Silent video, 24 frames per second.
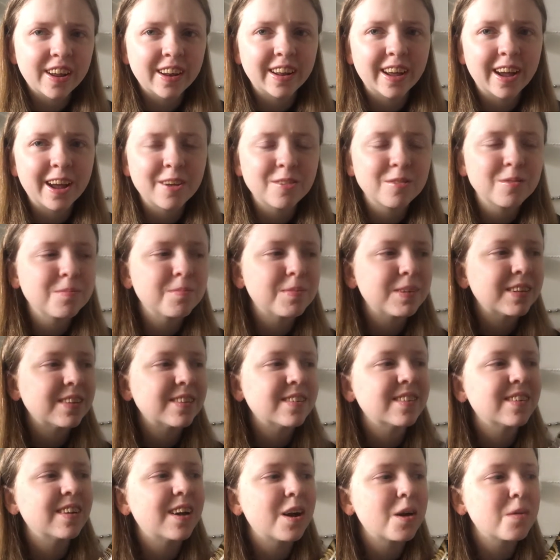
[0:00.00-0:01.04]
I haven't picked
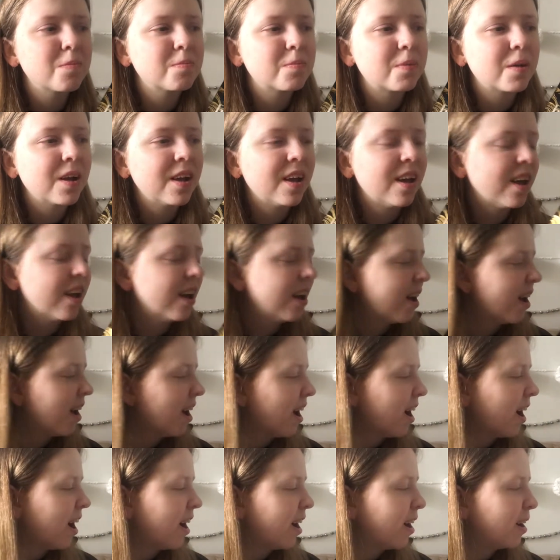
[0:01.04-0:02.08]
it up.
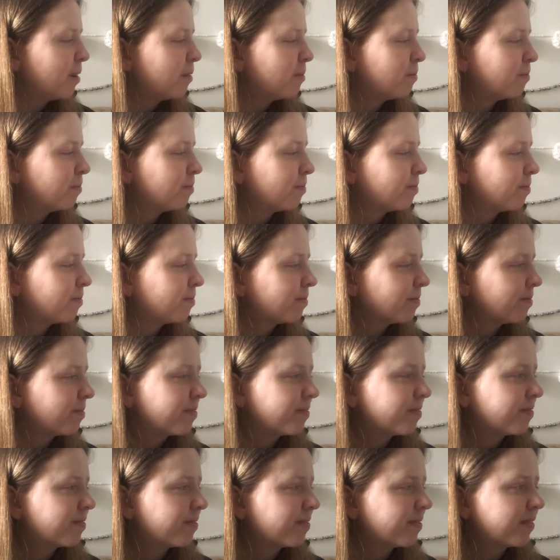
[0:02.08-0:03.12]
Um,
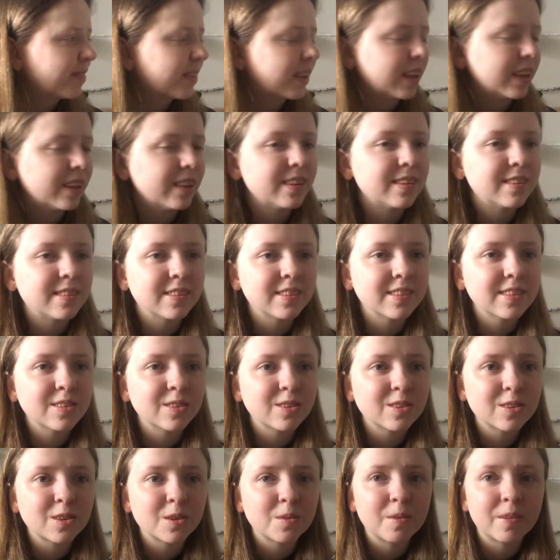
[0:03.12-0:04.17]
this is
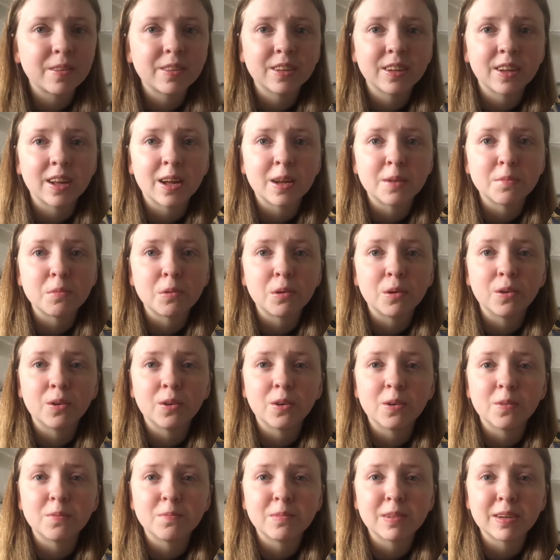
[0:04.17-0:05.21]
also one that I put
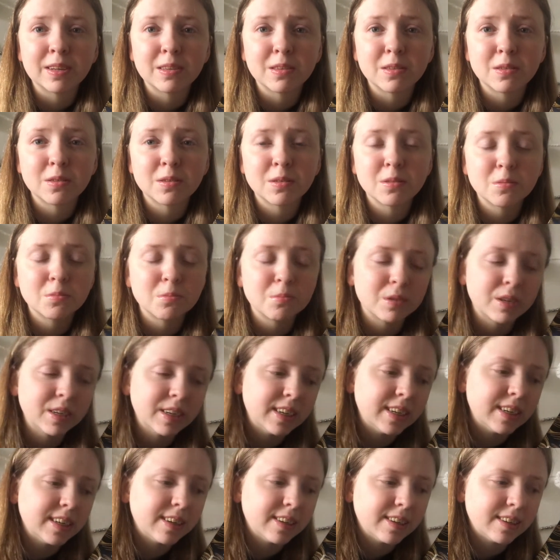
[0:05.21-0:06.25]
on my
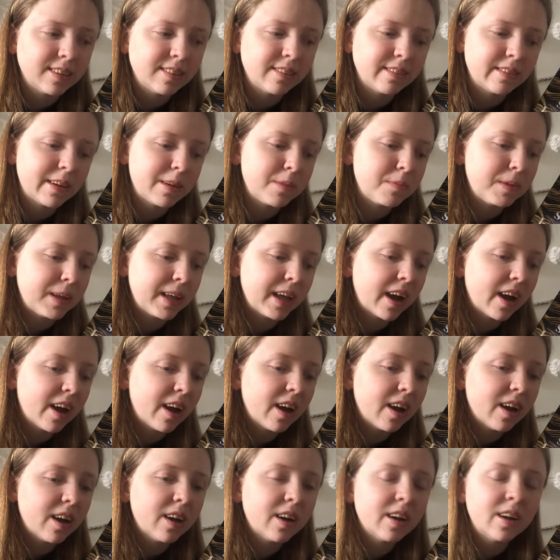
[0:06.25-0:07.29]
spring
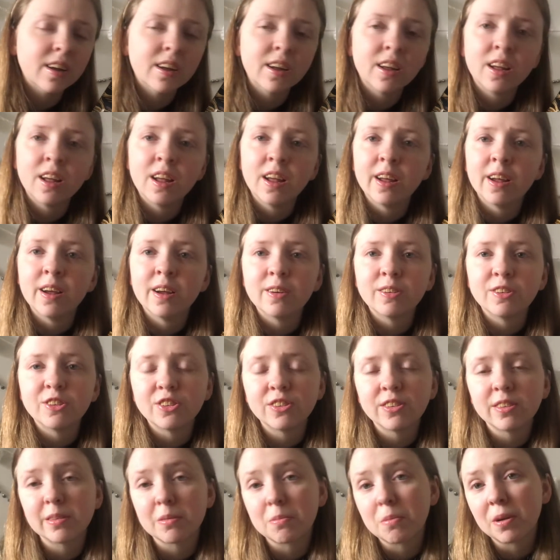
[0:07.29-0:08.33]
TBR. Which
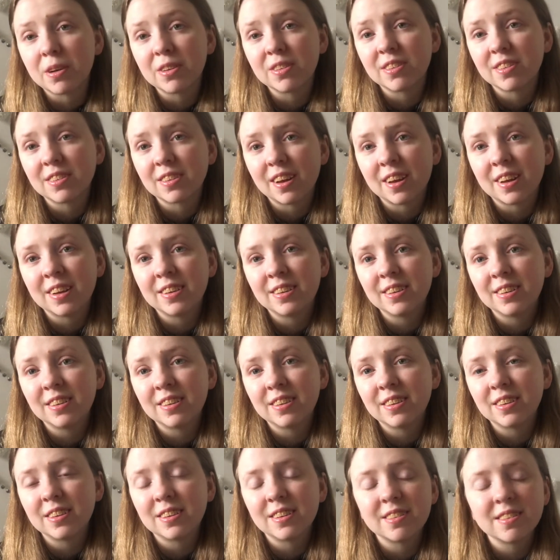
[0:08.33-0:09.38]
is a post
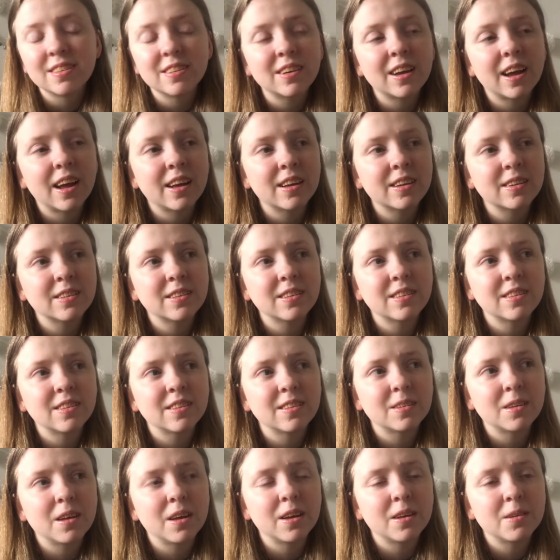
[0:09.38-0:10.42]
I did
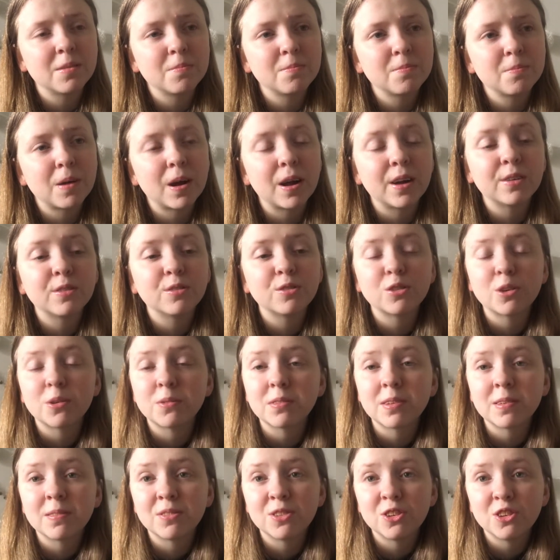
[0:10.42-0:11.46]
as um, part of Top
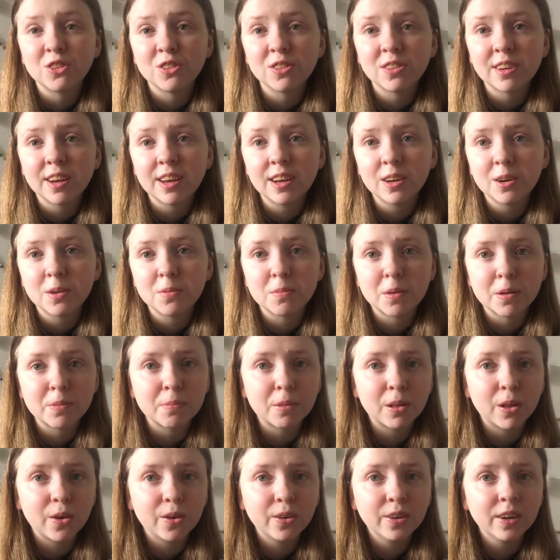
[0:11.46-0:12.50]
Ten Tuesday on my
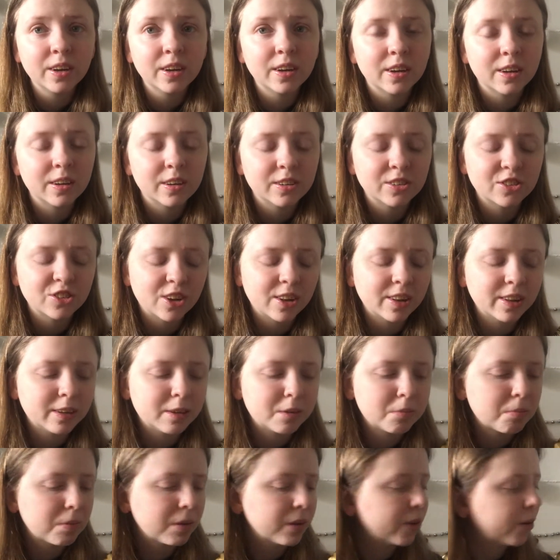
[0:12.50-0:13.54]
blog, which I'll
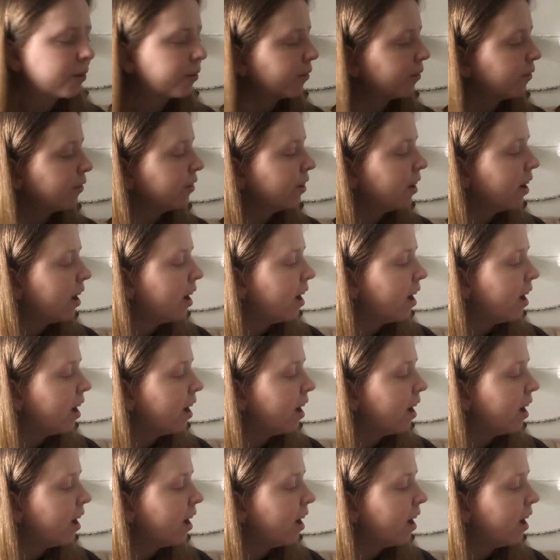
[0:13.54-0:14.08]
link below.